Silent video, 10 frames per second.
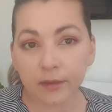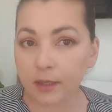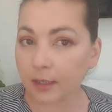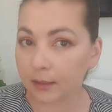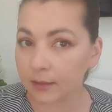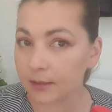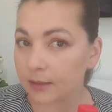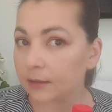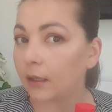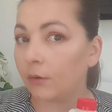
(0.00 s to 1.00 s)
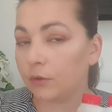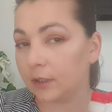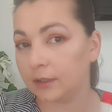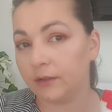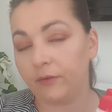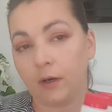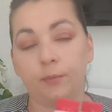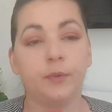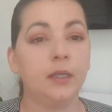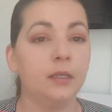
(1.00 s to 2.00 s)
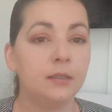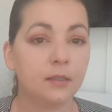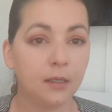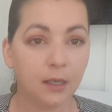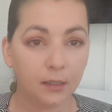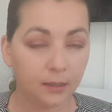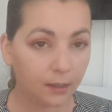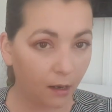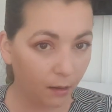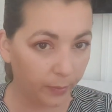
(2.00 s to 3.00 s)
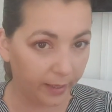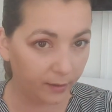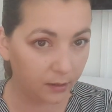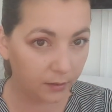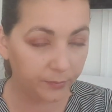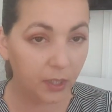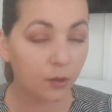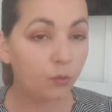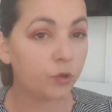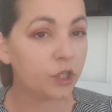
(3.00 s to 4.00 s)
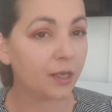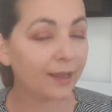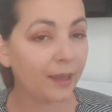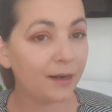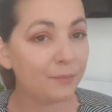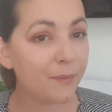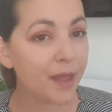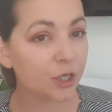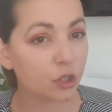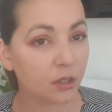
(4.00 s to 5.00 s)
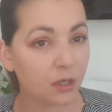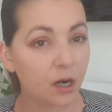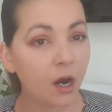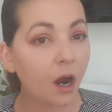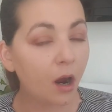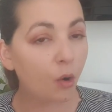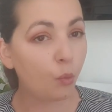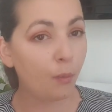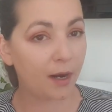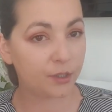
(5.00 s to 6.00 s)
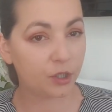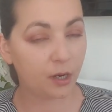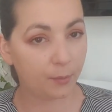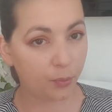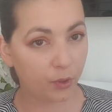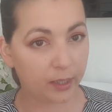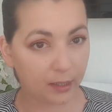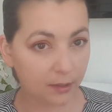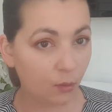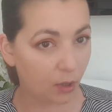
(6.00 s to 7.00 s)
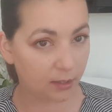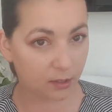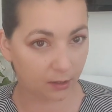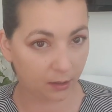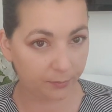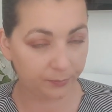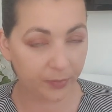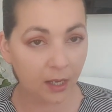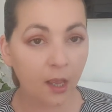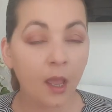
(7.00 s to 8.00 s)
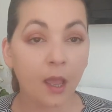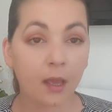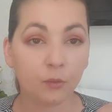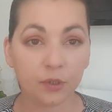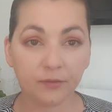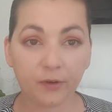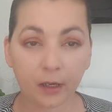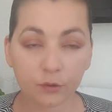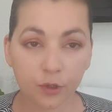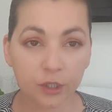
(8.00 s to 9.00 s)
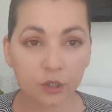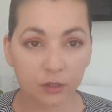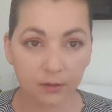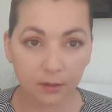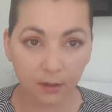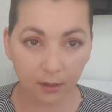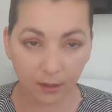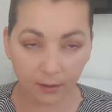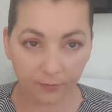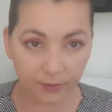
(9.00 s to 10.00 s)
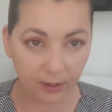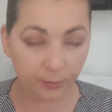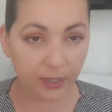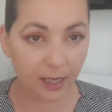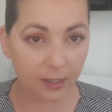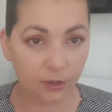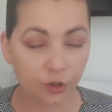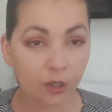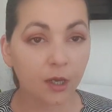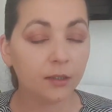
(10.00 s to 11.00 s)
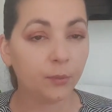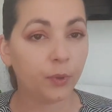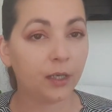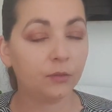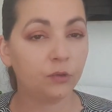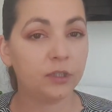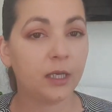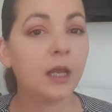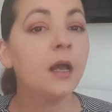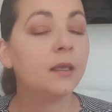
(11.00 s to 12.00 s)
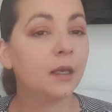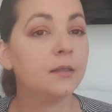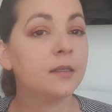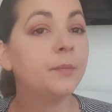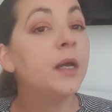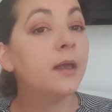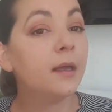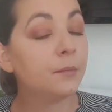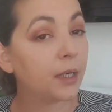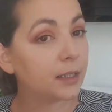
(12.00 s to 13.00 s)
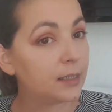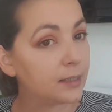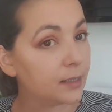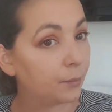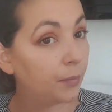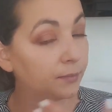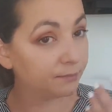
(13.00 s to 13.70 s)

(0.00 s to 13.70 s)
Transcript: things that I will not give up, it's the CalMag, which I can measure how much I'm putting in the water, and with the fluctuations of the pH, the plant will take calcium and magnesium